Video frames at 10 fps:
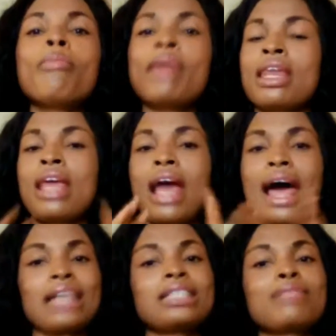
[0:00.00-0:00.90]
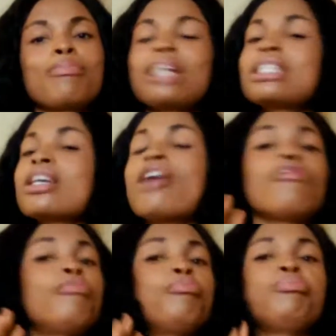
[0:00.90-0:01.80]
many aspects of
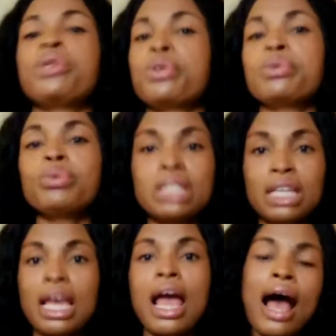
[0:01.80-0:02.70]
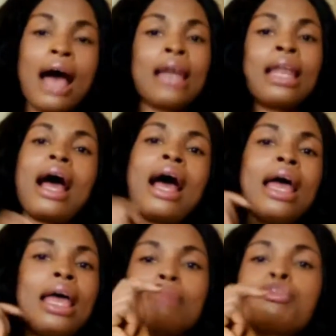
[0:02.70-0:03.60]
beauty, and
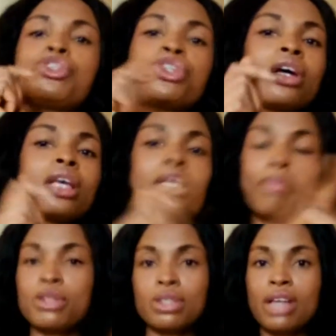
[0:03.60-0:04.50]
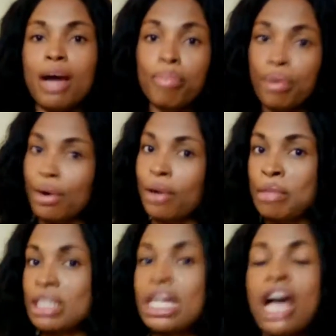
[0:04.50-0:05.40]
I am sure keeping to that
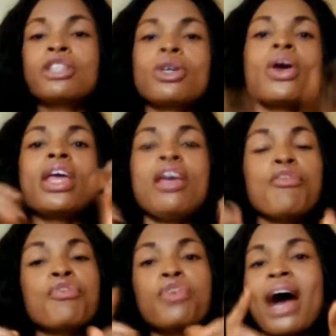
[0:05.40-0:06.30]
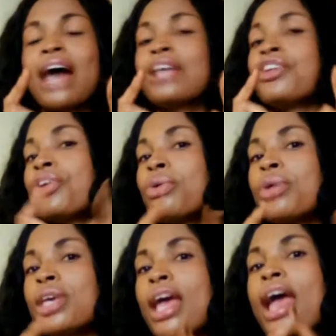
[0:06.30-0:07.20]
promise. So if you are new
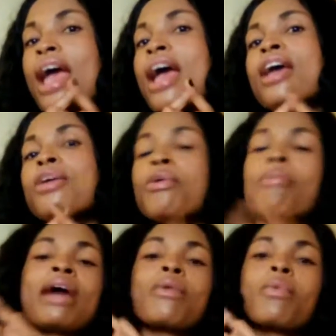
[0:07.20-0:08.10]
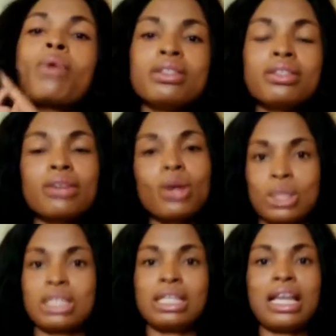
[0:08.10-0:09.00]
here, you might want to
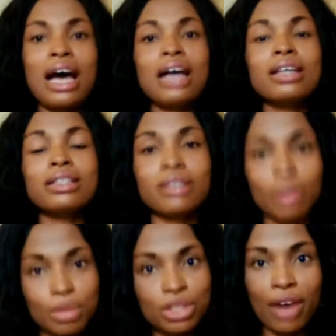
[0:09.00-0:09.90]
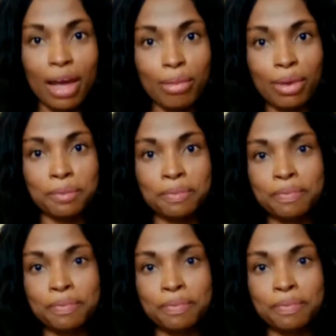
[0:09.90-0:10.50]
consider subscribing.